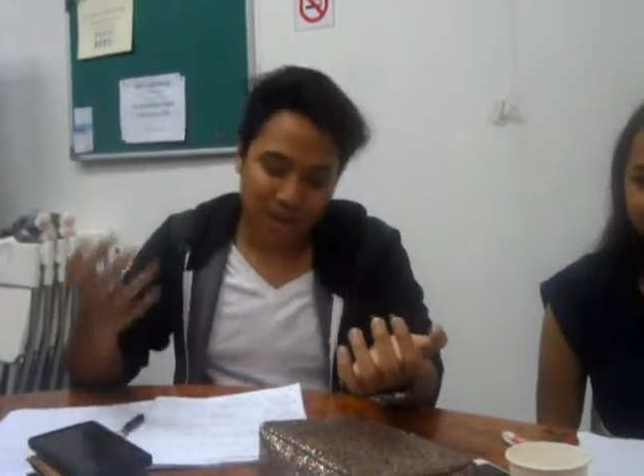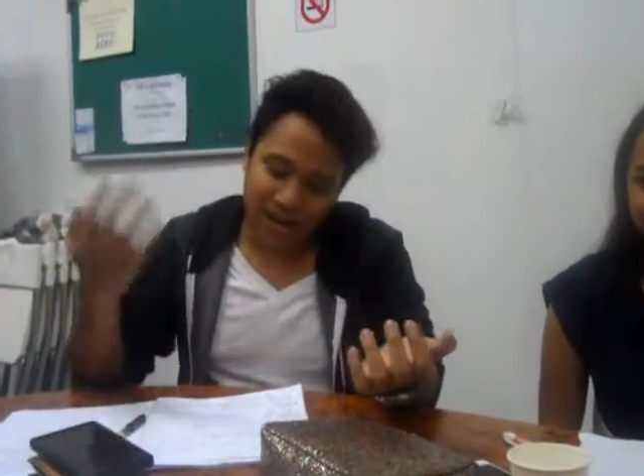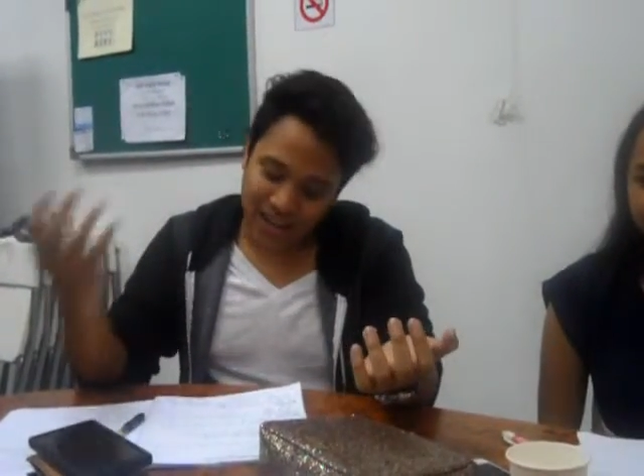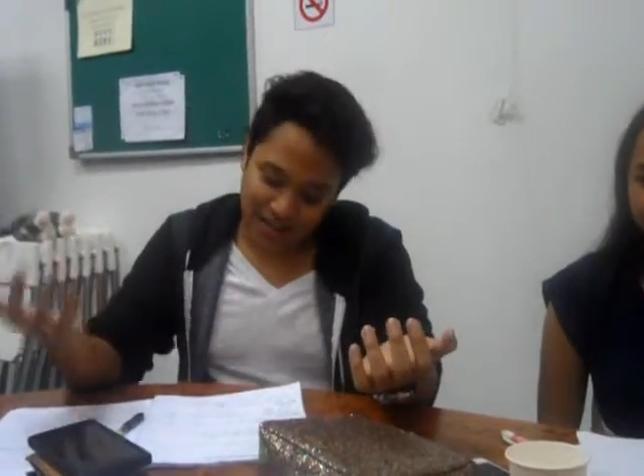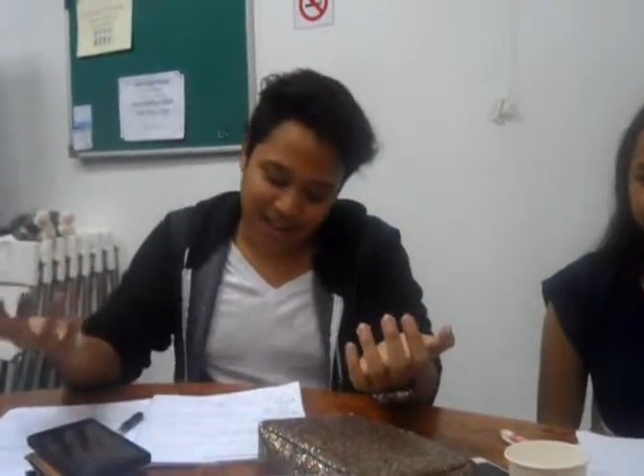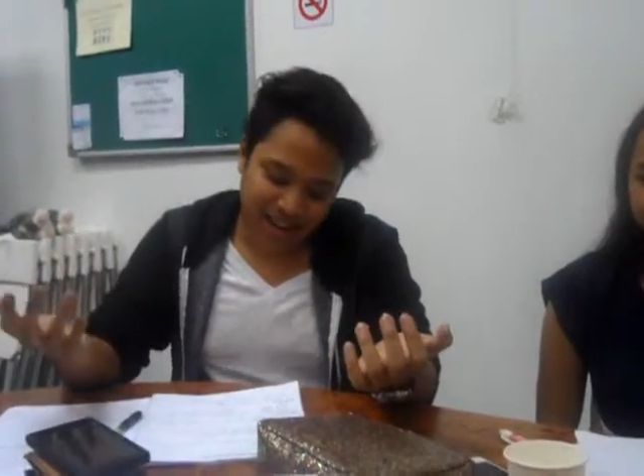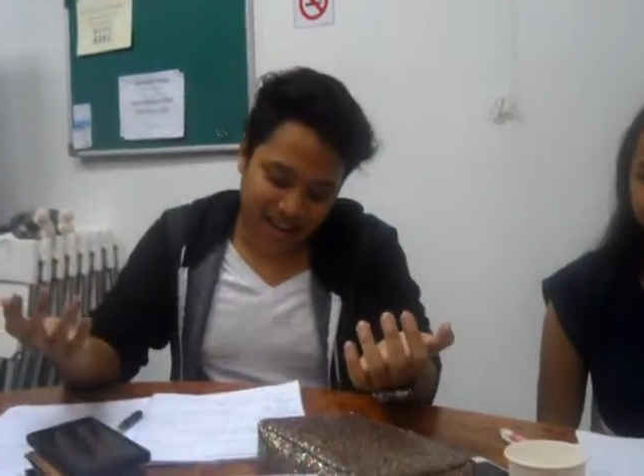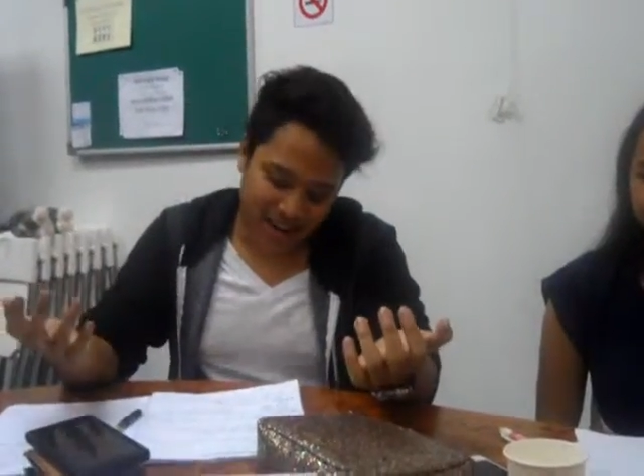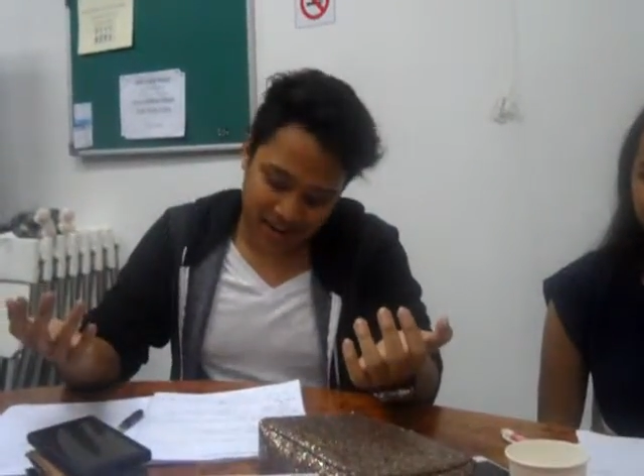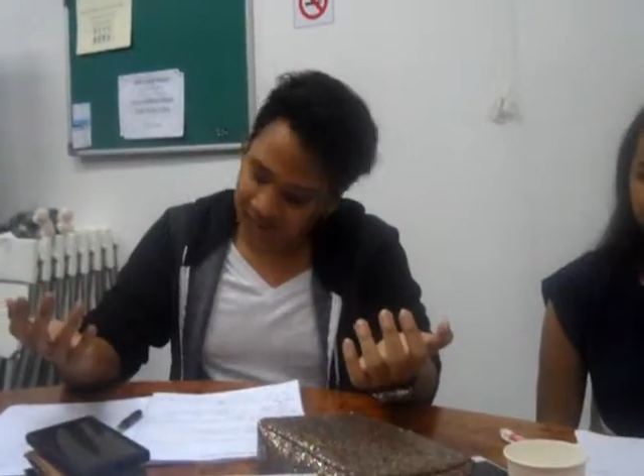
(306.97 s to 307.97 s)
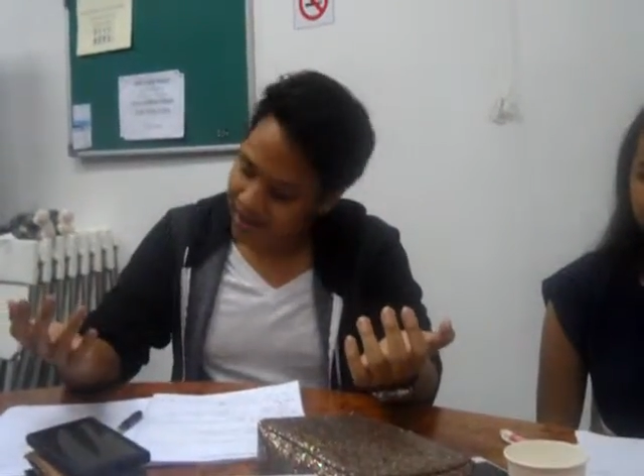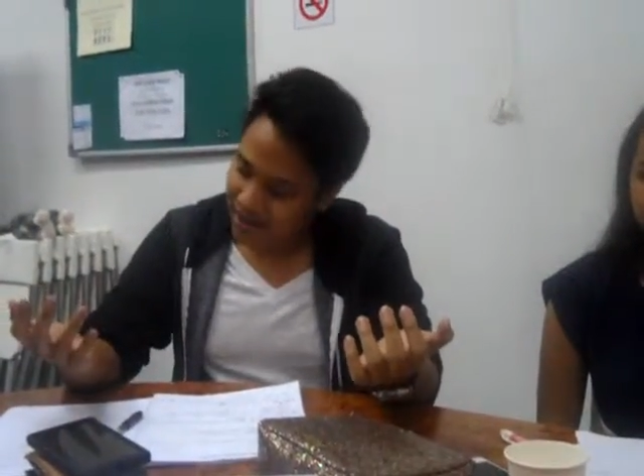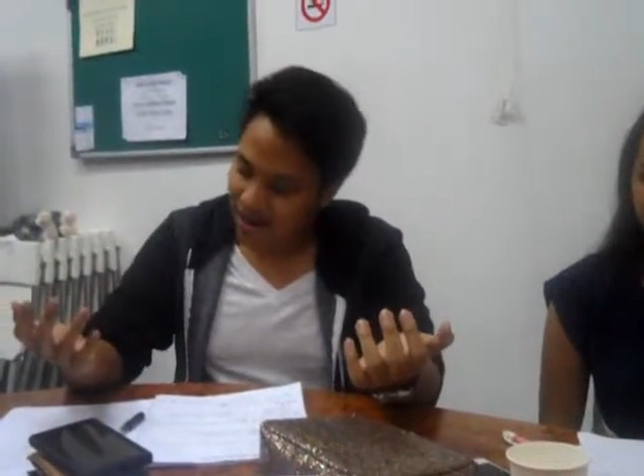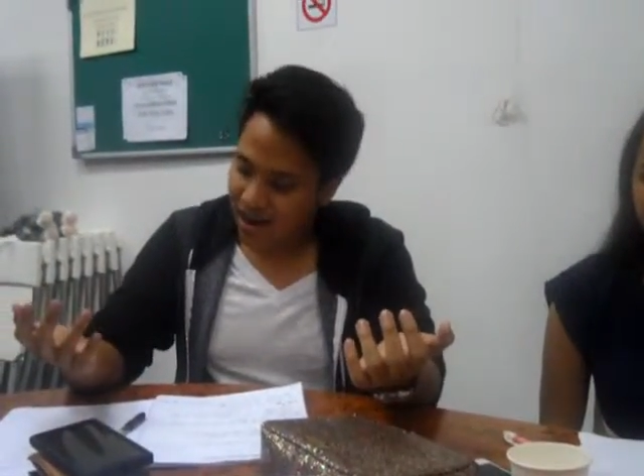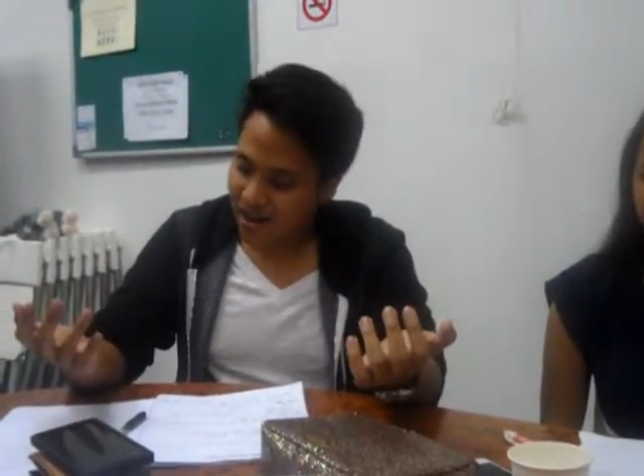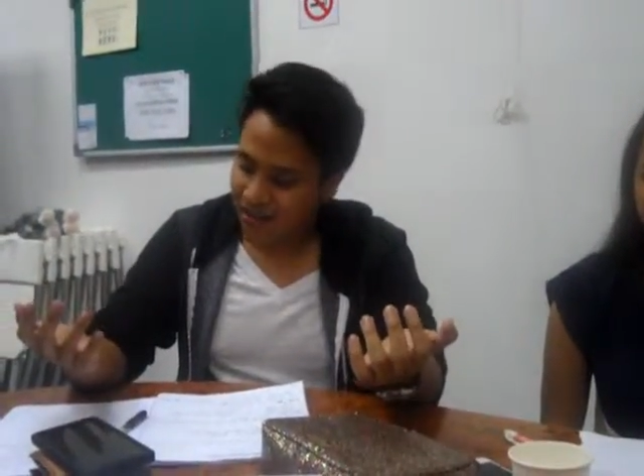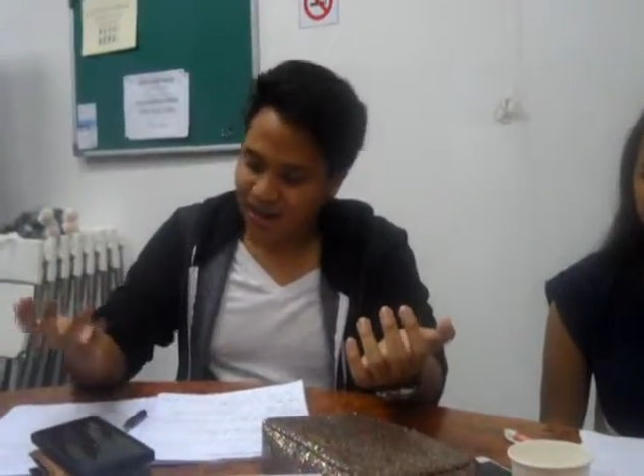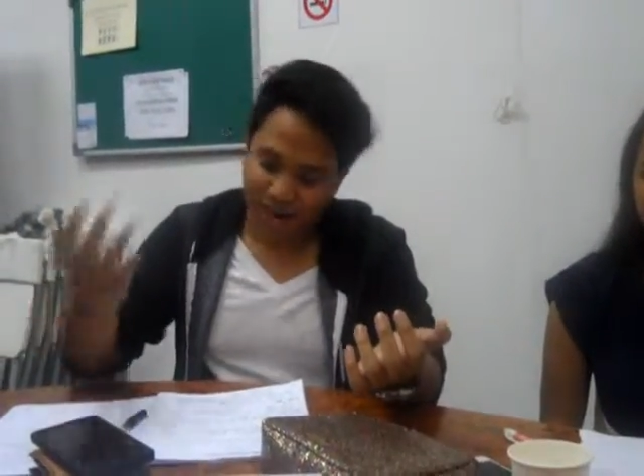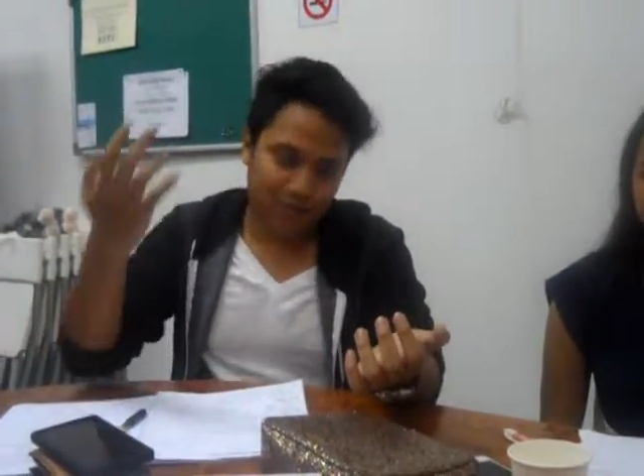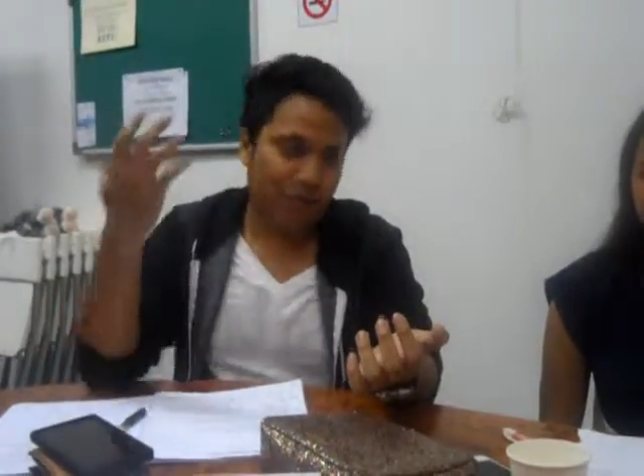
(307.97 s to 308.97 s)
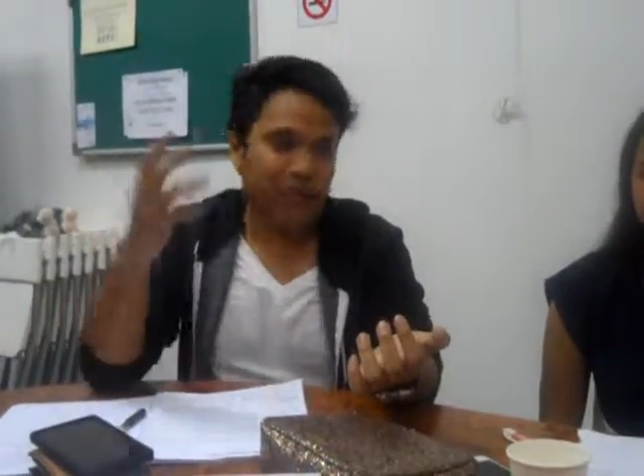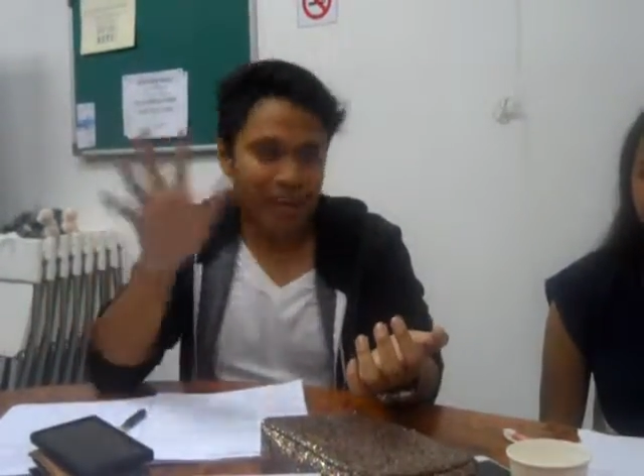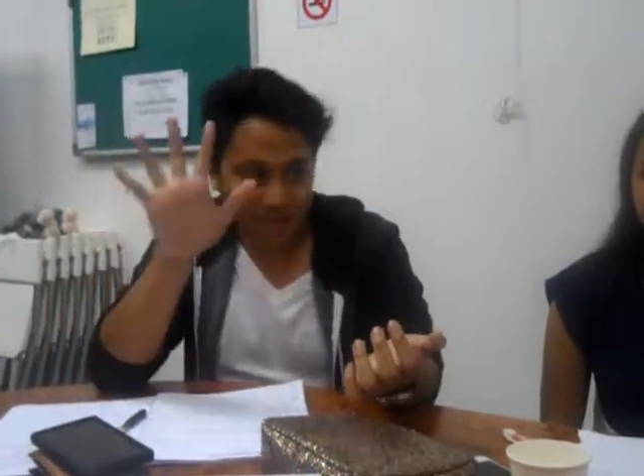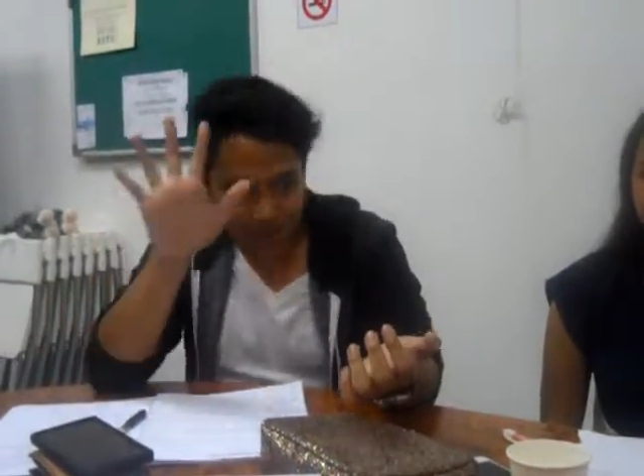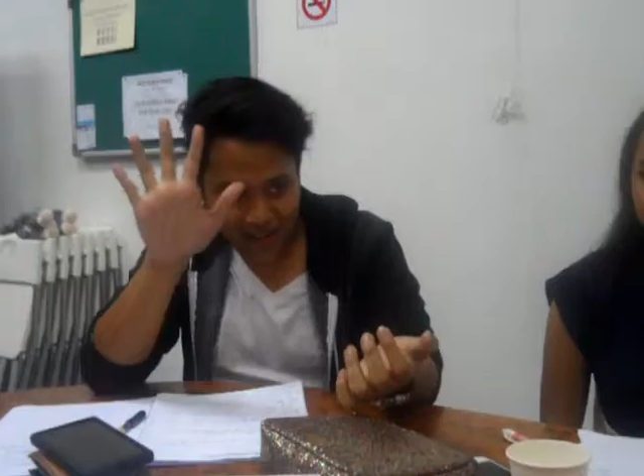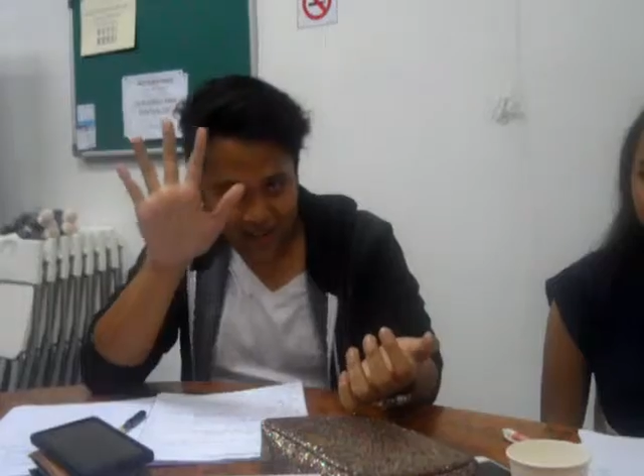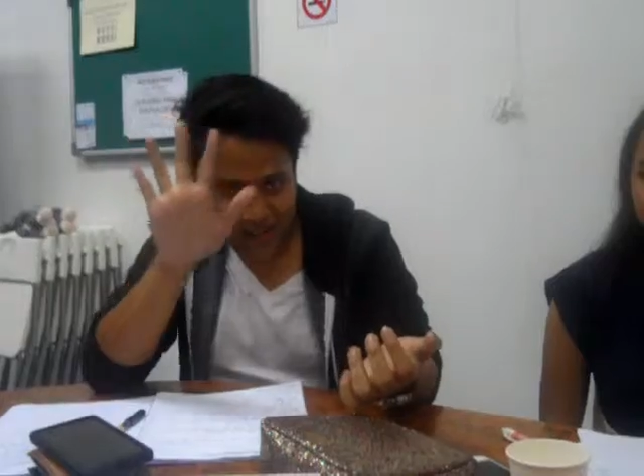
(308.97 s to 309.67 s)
But even then, I have told that I have big